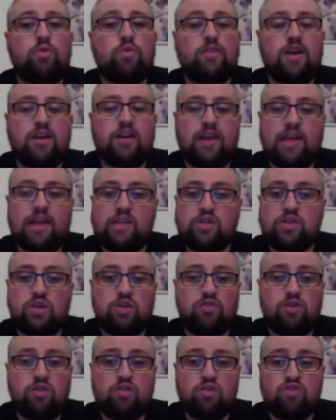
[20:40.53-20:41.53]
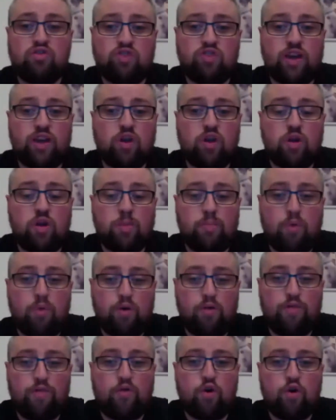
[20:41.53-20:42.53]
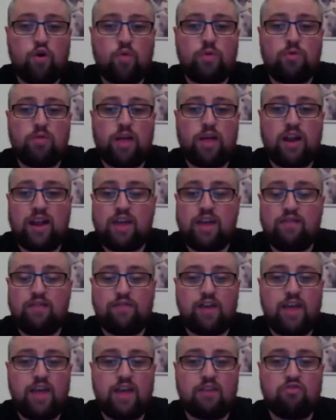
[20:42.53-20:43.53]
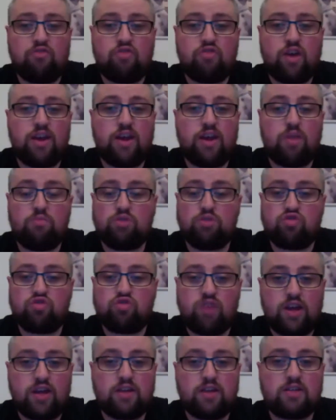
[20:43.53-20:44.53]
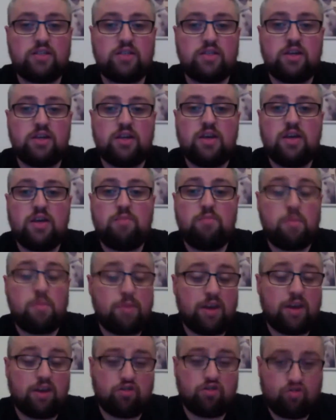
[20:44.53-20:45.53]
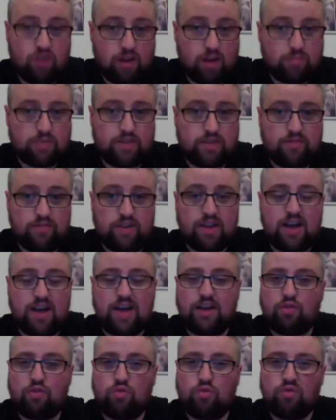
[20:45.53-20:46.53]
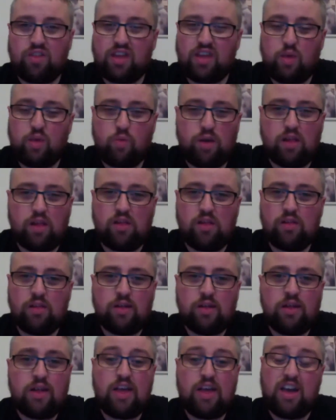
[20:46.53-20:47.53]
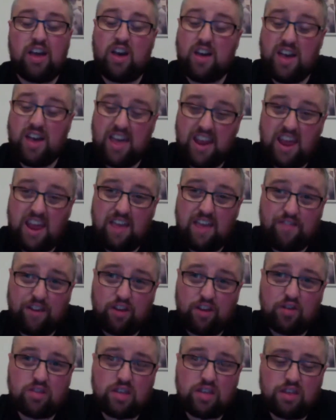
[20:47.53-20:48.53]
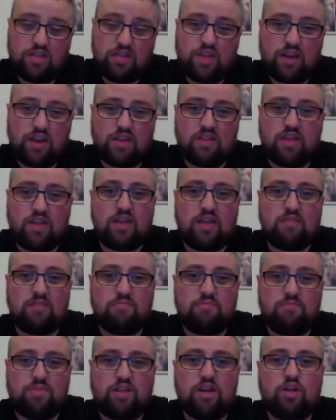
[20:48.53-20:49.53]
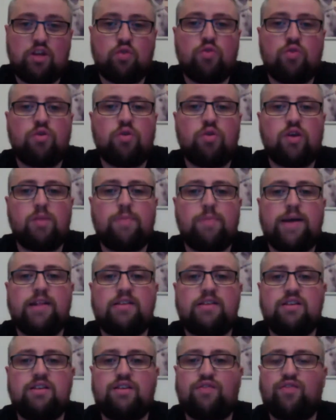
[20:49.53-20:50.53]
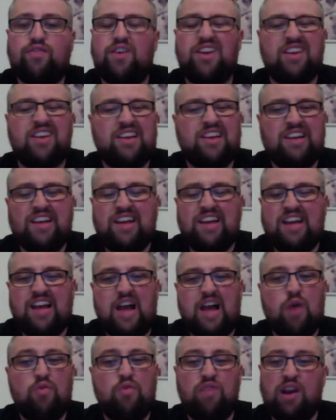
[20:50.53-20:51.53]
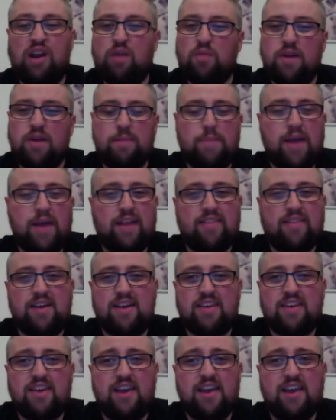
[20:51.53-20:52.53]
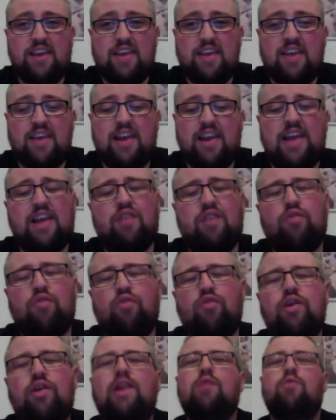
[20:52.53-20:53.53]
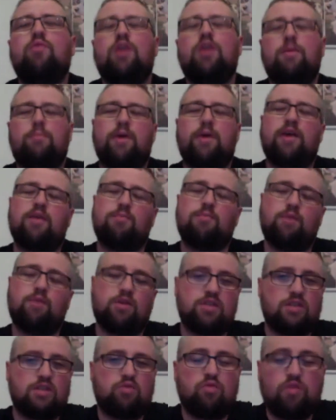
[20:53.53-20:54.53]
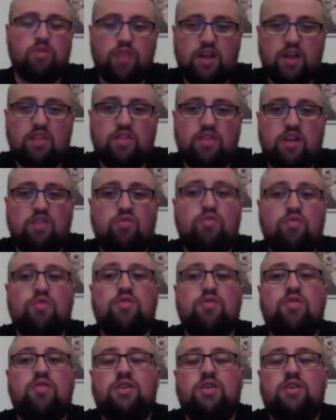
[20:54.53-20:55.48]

We know what Dan Kelly's going to do, just try and kind of pop forward with that left leg and try and hit him with strikes, maybe get trips if he can. I don't think he will. And if he does, I think that Theodorou will get back to his feet. I really want to pick Dan Kelly here. Like, I really want to pick him because I don't think Theodorou